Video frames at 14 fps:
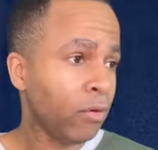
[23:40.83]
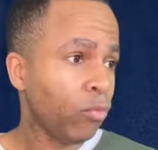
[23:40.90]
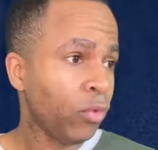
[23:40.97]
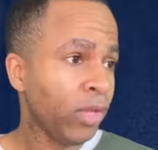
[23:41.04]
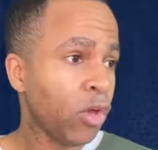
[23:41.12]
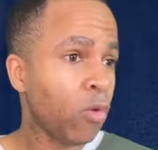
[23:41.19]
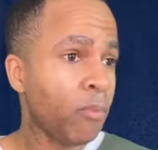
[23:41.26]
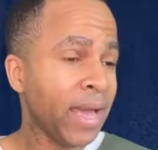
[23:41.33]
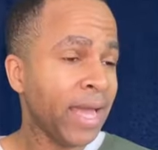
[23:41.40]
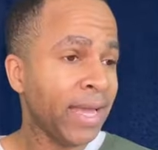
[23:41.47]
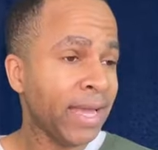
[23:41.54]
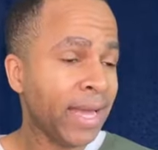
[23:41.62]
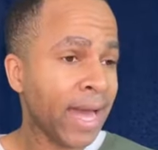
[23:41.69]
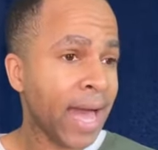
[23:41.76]
We obey
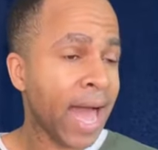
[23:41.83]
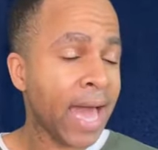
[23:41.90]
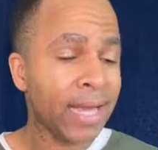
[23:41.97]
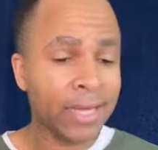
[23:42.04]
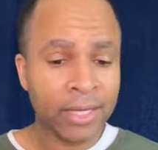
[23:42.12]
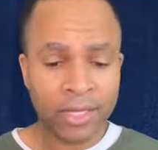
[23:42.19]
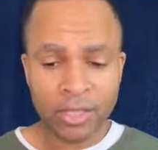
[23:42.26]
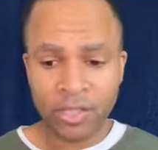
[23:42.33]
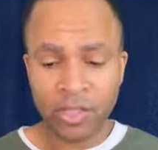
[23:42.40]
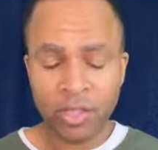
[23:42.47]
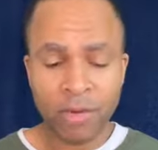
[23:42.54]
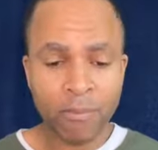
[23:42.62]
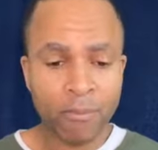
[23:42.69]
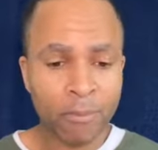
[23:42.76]
God to
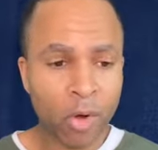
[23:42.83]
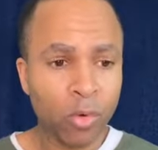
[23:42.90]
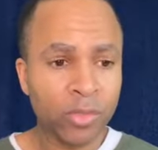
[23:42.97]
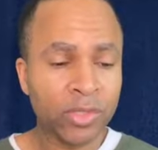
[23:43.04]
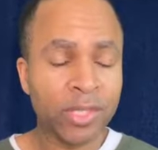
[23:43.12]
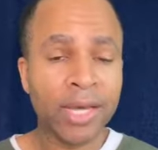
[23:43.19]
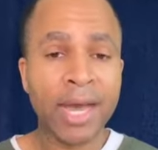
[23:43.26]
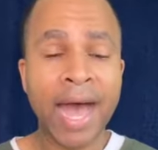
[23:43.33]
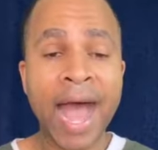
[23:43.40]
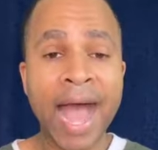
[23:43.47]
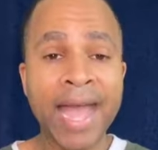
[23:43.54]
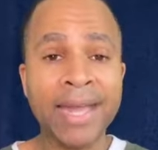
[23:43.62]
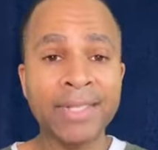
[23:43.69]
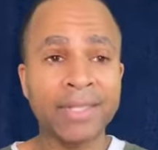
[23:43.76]
the most
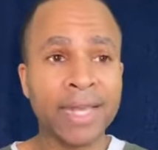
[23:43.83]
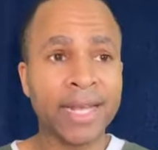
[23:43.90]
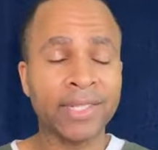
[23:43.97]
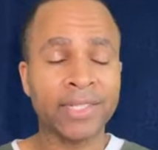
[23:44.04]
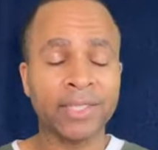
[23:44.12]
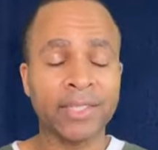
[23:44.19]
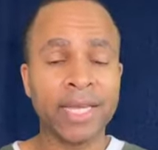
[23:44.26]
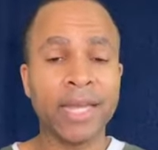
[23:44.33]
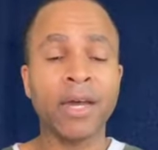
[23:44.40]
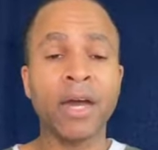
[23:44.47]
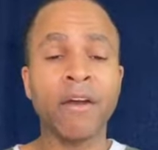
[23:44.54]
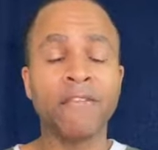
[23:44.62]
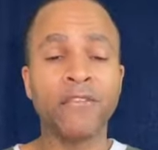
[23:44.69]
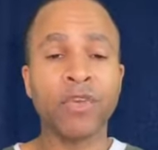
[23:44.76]
highest extent
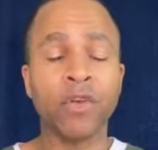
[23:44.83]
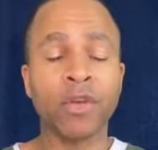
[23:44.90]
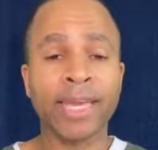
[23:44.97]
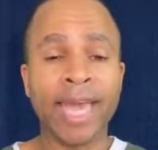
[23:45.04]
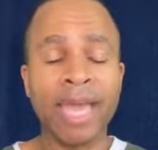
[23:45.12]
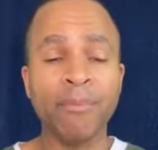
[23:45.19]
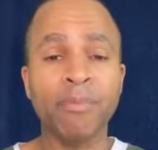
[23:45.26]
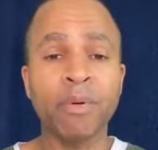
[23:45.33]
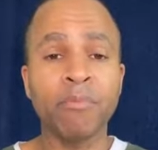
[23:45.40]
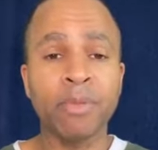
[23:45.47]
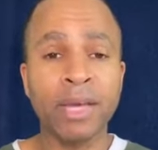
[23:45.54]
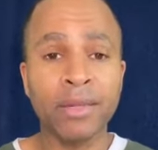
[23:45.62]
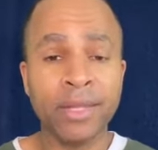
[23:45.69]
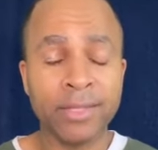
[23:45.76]
of your
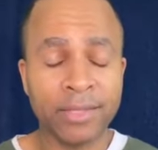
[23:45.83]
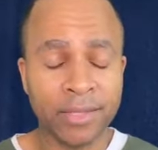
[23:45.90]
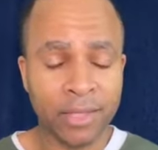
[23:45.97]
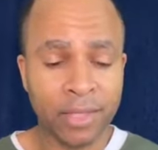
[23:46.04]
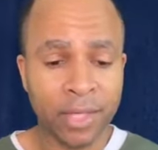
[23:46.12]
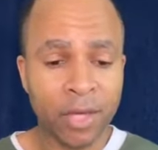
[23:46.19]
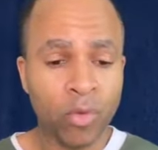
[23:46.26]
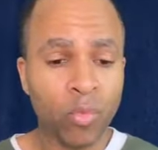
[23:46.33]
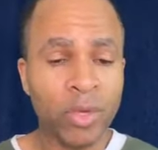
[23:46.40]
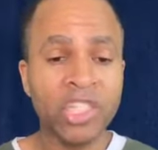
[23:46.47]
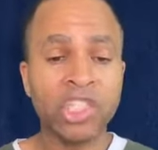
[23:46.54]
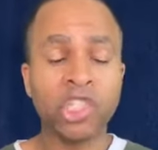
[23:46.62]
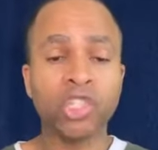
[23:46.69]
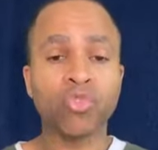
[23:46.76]
capability. We
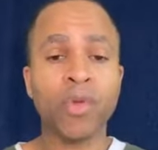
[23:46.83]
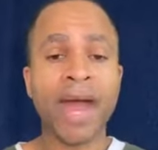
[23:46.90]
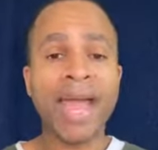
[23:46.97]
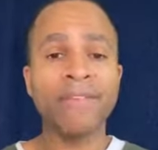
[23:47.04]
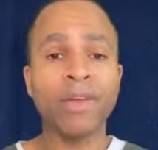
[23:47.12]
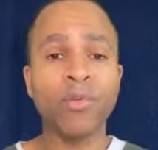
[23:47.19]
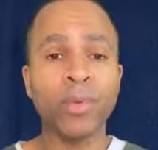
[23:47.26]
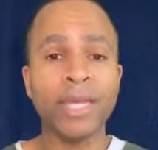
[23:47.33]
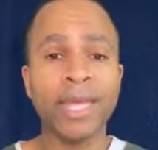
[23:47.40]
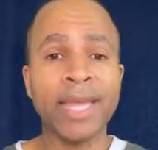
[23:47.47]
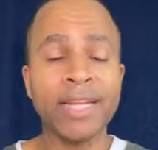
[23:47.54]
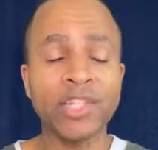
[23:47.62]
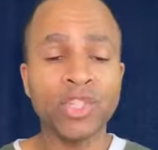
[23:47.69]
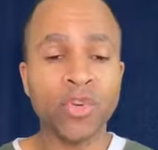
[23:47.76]
strive and we
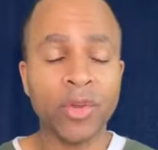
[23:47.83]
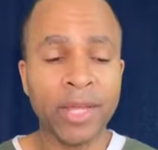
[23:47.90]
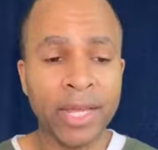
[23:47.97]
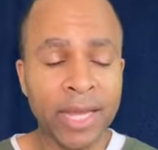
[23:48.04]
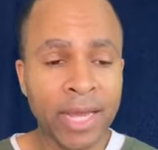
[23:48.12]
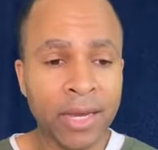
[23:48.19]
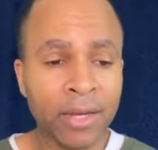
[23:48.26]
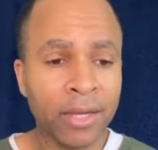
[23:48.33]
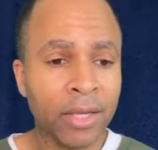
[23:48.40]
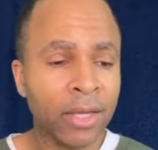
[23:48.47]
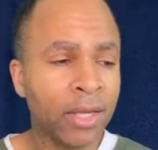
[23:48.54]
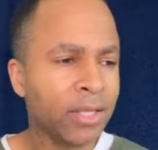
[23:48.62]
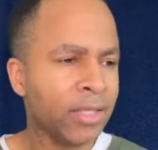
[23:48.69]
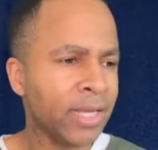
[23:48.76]
enter in.
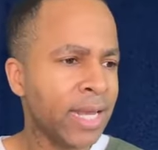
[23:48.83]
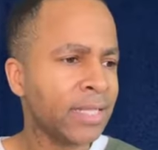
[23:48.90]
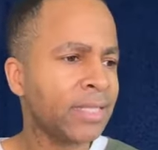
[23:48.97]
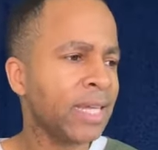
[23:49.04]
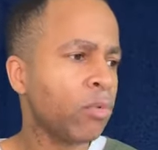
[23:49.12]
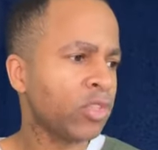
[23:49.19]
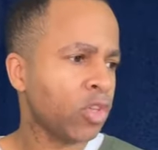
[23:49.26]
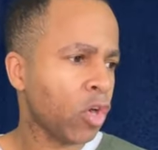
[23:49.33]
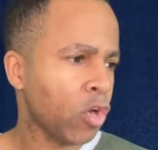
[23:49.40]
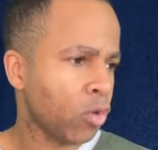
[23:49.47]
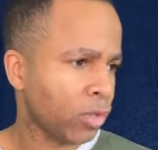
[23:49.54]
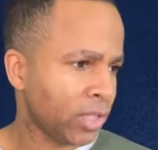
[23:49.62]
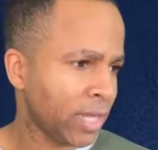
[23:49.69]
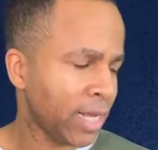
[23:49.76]
Yes, that was
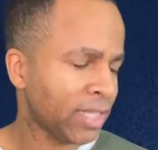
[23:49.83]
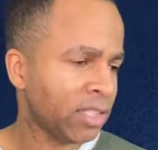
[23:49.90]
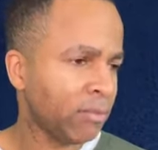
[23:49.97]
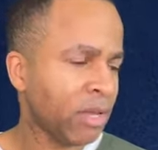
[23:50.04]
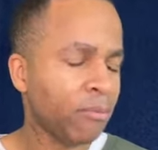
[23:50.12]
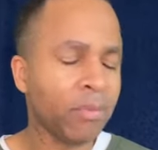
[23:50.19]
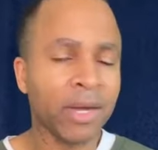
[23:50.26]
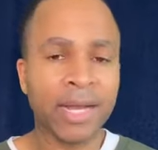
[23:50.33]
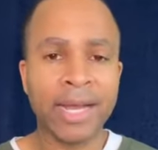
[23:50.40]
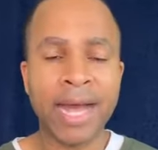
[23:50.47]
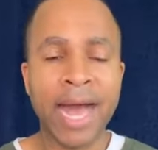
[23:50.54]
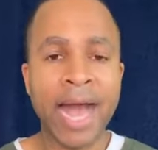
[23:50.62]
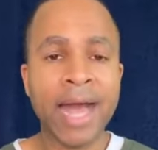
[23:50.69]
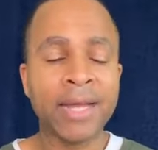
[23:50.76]
Old Testament, but
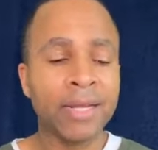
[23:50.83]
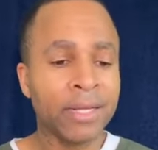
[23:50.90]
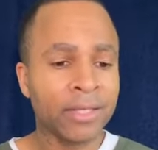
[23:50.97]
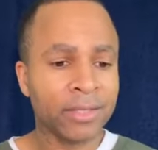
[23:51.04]
God,